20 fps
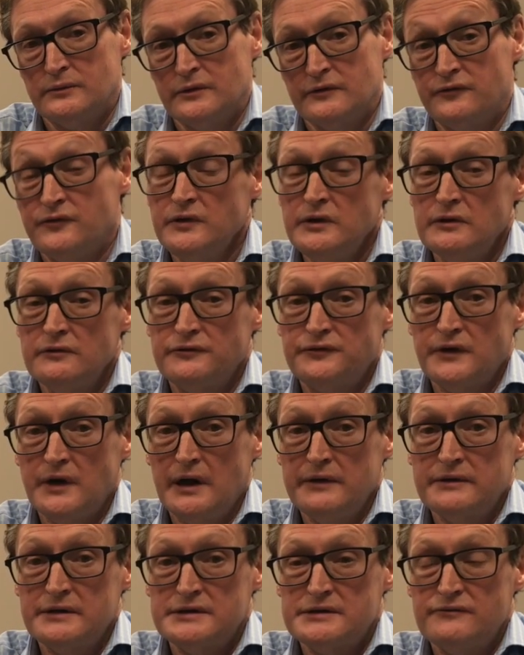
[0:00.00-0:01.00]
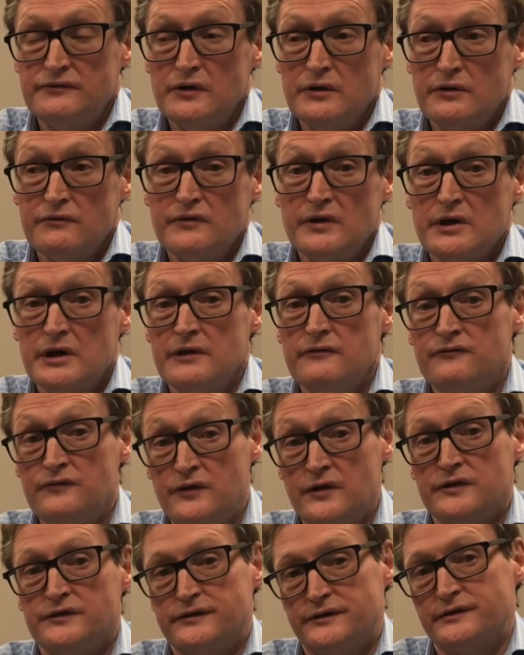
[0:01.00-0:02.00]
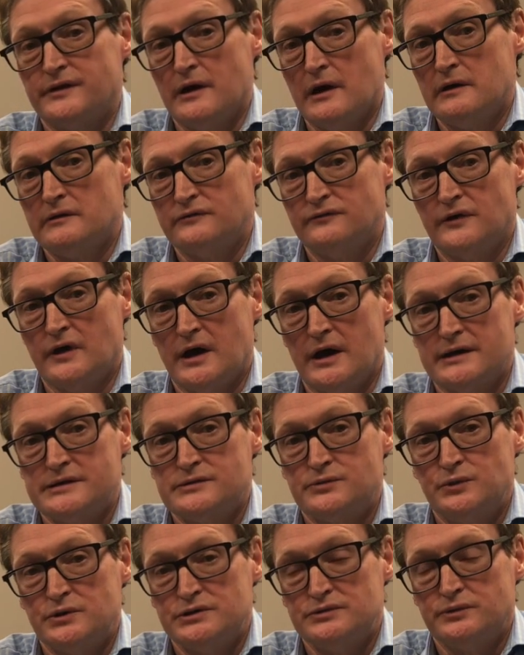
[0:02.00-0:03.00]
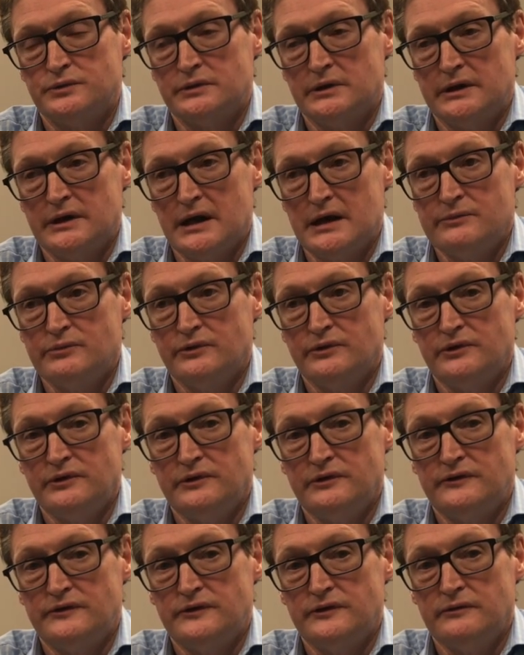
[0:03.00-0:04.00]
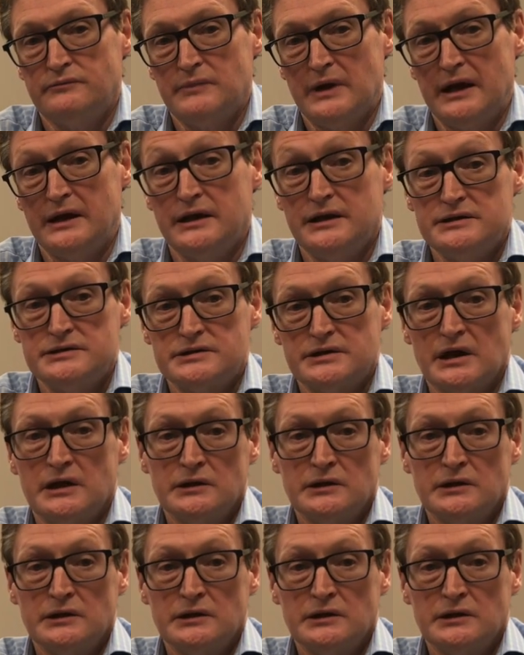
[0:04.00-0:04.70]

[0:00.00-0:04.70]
You'll find that it's a very, very versatile device which will enable you to manage